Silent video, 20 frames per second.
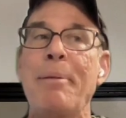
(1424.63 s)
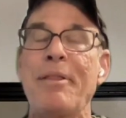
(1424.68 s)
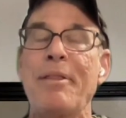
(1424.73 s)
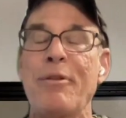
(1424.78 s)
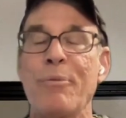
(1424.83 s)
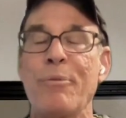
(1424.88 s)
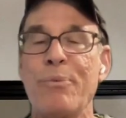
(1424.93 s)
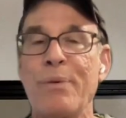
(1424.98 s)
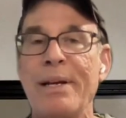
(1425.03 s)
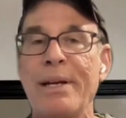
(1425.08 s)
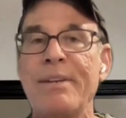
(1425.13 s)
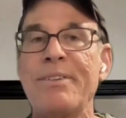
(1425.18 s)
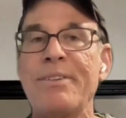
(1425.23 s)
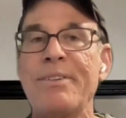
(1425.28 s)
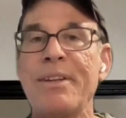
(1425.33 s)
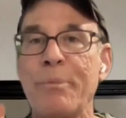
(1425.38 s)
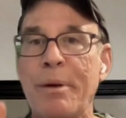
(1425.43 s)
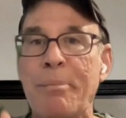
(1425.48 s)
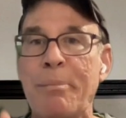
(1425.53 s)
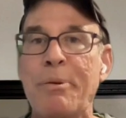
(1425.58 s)
but the
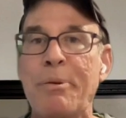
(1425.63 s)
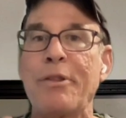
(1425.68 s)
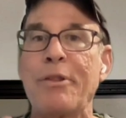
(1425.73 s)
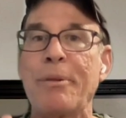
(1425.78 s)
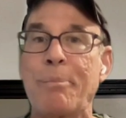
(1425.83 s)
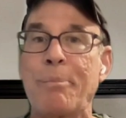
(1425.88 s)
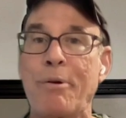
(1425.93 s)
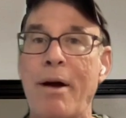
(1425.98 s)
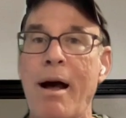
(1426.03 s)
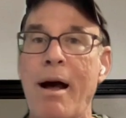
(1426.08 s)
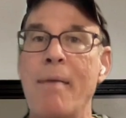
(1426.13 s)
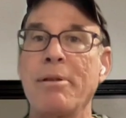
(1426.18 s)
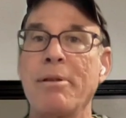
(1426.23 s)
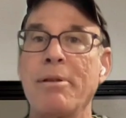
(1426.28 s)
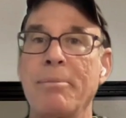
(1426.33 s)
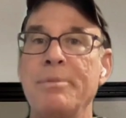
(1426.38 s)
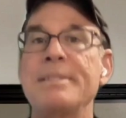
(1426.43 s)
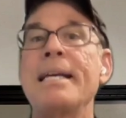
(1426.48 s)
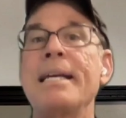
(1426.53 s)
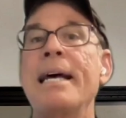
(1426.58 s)
reason we put the
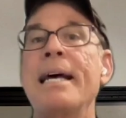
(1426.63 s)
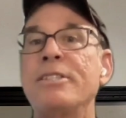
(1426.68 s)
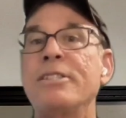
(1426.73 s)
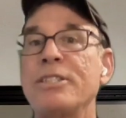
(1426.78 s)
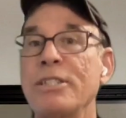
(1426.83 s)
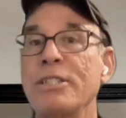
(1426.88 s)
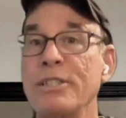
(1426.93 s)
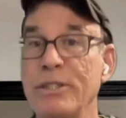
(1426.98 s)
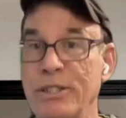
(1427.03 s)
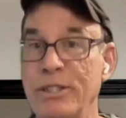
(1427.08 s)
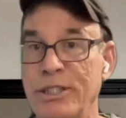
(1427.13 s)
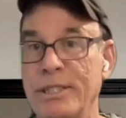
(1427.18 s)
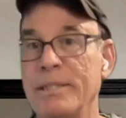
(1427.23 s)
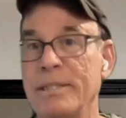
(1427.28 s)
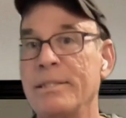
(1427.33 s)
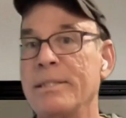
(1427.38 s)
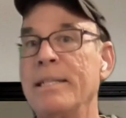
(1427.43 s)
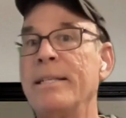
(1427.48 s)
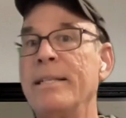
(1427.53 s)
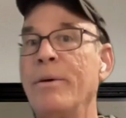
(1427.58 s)
problems and
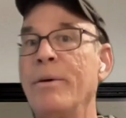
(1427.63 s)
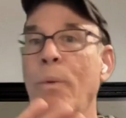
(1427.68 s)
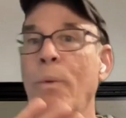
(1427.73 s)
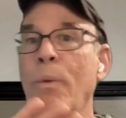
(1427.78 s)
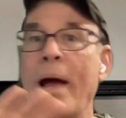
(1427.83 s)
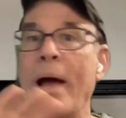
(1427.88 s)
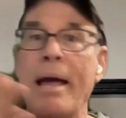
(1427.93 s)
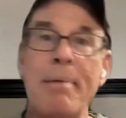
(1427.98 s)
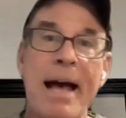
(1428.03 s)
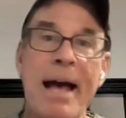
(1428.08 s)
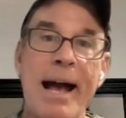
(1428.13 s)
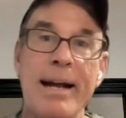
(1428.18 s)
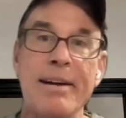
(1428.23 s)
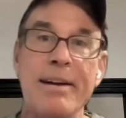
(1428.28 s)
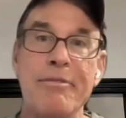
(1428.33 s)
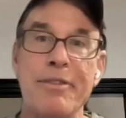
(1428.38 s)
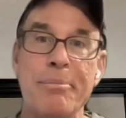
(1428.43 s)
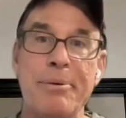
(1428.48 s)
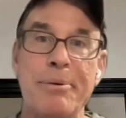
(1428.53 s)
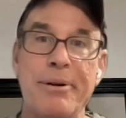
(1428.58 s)
solutions in the way
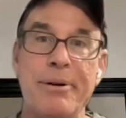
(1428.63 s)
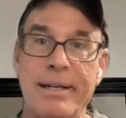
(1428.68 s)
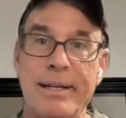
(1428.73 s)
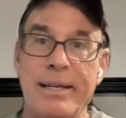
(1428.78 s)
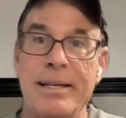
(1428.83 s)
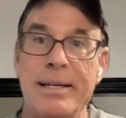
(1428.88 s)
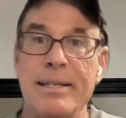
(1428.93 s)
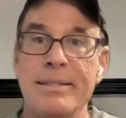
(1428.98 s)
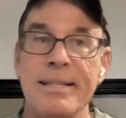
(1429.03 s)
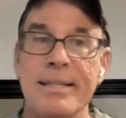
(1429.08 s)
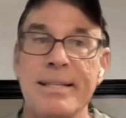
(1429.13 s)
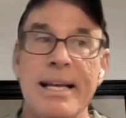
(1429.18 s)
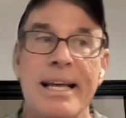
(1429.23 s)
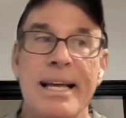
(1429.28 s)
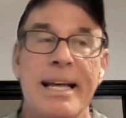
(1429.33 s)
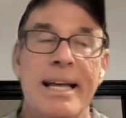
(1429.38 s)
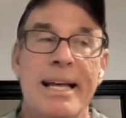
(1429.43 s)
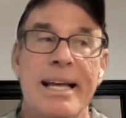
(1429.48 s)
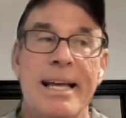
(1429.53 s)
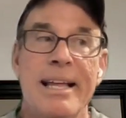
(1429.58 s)
back of the book is
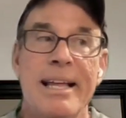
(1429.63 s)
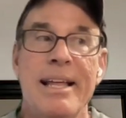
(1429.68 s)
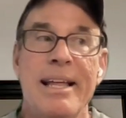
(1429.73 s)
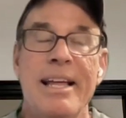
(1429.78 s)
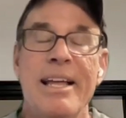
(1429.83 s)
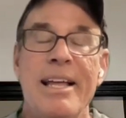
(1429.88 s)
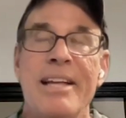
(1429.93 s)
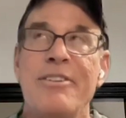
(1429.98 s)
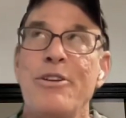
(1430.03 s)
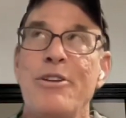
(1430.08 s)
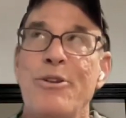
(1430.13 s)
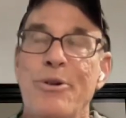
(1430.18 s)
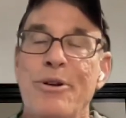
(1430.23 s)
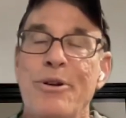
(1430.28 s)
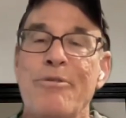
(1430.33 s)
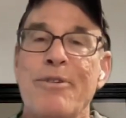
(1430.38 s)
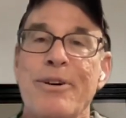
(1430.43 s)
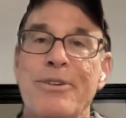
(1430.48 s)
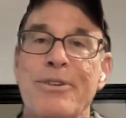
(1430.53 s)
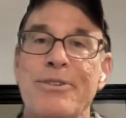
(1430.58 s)
it's a
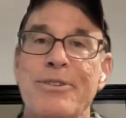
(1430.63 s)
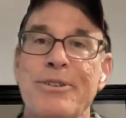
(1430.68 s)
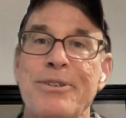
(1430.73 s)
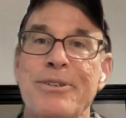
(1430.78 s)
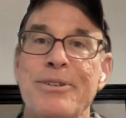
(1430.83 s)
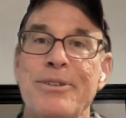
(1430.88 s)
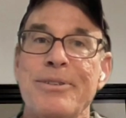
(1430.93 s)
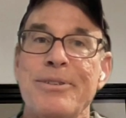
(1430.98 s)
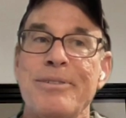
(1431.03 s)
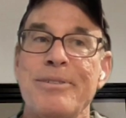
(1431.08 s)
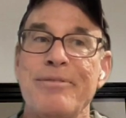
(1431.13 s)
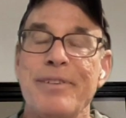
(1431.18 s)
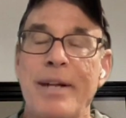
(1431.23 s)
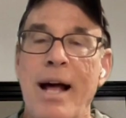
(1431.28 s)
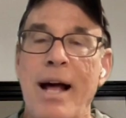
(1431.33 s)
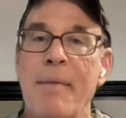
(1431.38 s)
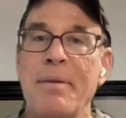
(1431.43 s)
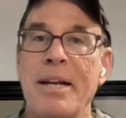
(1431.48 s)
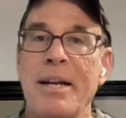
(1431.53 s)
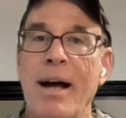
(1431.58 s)
universal
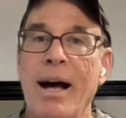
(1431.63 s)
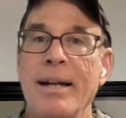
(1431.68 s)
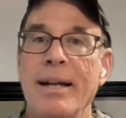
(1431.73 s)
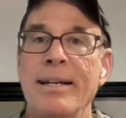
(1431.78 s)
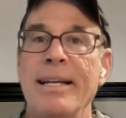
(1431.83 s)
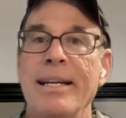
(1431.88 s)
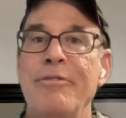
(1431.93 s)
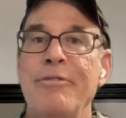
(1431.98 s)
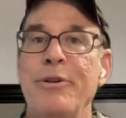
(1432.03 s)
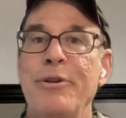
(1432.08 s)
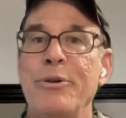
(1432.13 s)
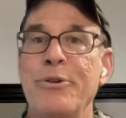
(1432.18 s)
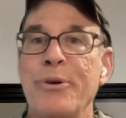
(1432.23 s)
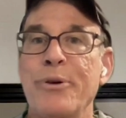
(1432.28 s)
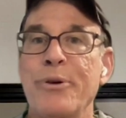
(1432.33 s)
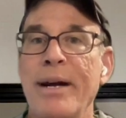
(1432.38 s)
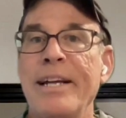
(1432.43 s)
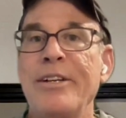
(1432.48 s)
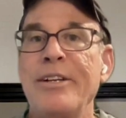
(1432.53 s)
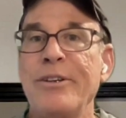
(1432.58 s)
phenomenon. If you
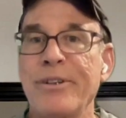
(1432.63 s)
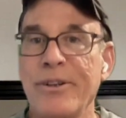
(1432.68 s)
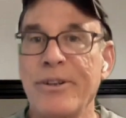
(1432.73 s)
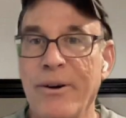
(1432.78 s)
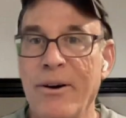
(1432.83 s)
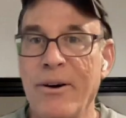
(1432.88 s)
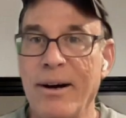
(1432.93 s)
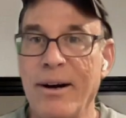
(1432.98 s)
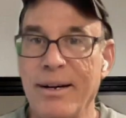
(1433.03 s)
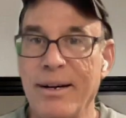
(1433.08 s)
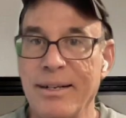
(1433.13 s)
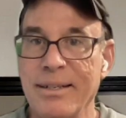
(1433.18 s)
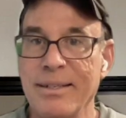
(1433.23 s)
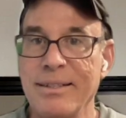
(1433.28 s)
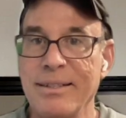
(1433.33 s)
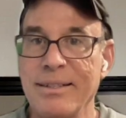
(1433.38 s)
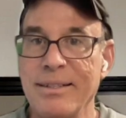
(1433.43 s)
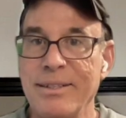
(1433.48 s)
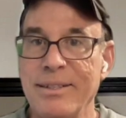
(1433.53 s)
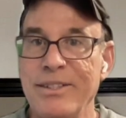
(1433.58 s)
train your
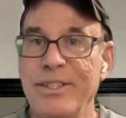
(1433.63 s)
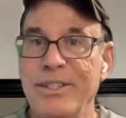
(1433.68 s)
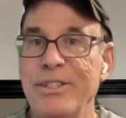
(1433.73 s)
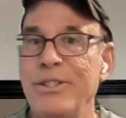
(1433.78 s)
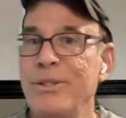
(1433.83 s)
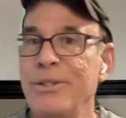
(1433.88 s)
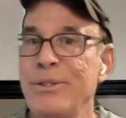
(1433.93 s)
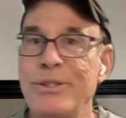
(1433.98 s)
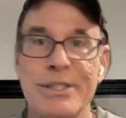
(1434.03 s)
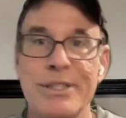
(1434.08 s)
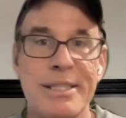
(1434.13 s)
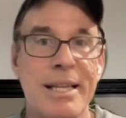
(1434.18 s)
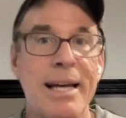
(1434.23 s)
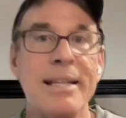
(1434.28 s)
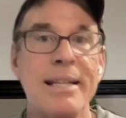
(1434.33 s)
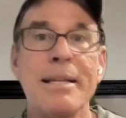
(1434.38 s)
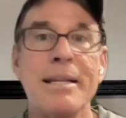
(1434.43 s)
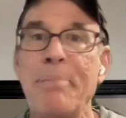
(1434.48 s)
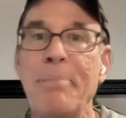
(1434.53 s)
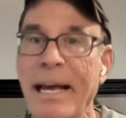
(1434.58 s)
dog to do
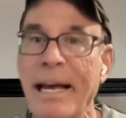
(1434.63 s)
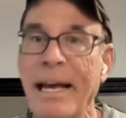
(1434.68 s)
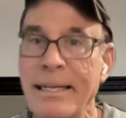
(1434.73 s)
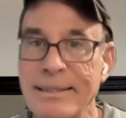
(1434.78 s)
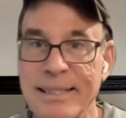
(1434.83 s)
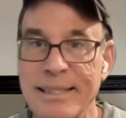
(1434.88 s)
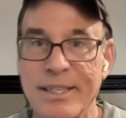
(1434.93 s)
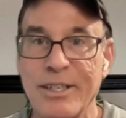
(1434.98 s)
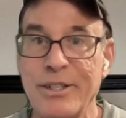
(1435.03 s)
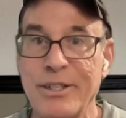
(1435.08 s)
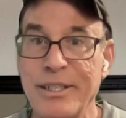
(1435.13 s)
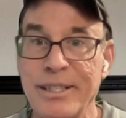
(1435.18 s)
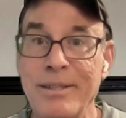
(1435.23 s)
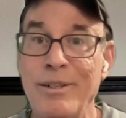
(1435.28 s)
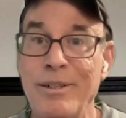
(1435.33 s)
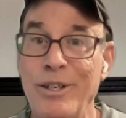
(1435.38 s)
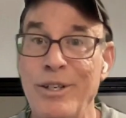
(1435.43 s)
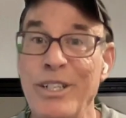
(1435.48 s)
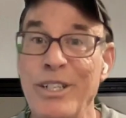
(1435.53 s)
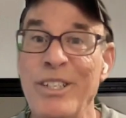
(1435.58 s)
just like the basic
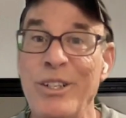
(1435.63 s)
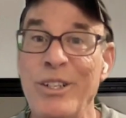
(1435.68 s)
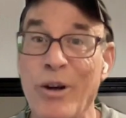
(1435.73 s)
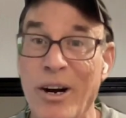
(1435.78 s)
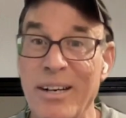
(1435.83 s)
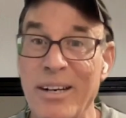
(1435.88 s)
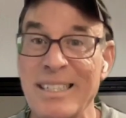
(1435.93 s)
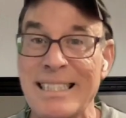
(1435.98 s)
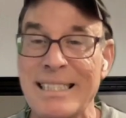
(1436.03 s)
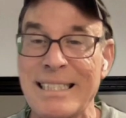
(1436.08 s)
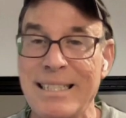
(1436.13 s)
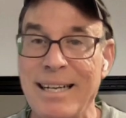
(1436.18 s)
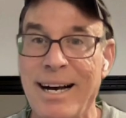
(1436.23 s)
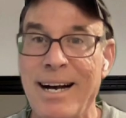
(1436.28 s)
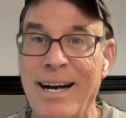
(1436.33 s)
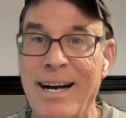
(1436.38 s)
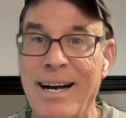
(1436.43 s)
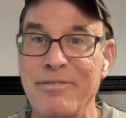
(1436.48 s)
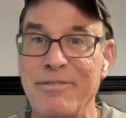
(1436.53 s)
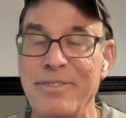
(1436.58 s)
good dog
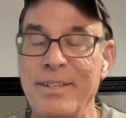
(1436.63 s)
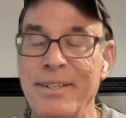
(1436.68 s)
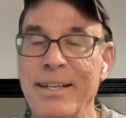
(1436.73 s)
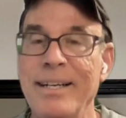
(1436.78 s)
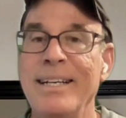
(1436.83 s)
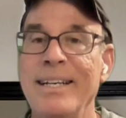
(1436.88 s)
stuff,